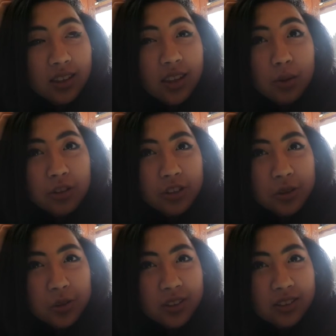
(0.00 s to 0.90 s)
that was really
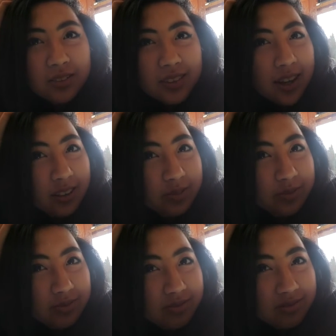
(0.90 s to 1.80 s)
cool. Yeah,
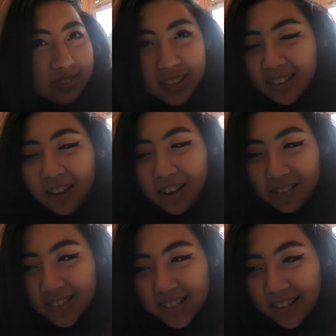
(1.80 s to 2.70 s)
that's all I have